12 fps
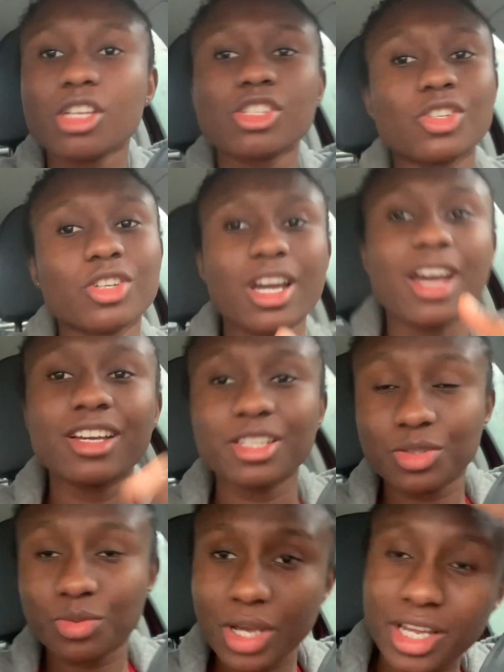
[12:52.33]
so
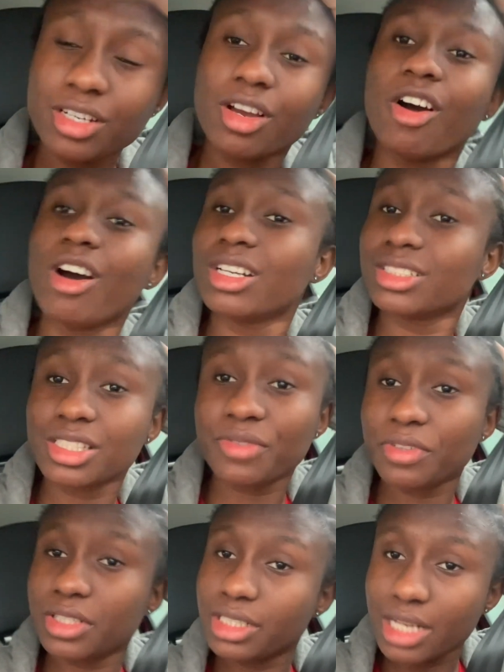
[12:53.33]
guys we are in
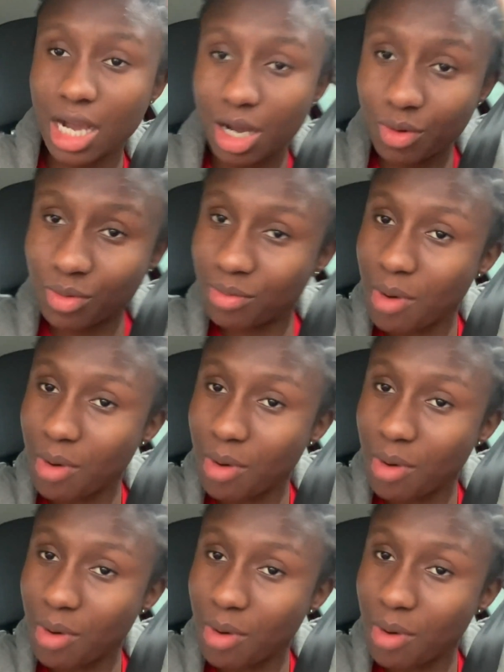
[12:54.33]
Huddersfield now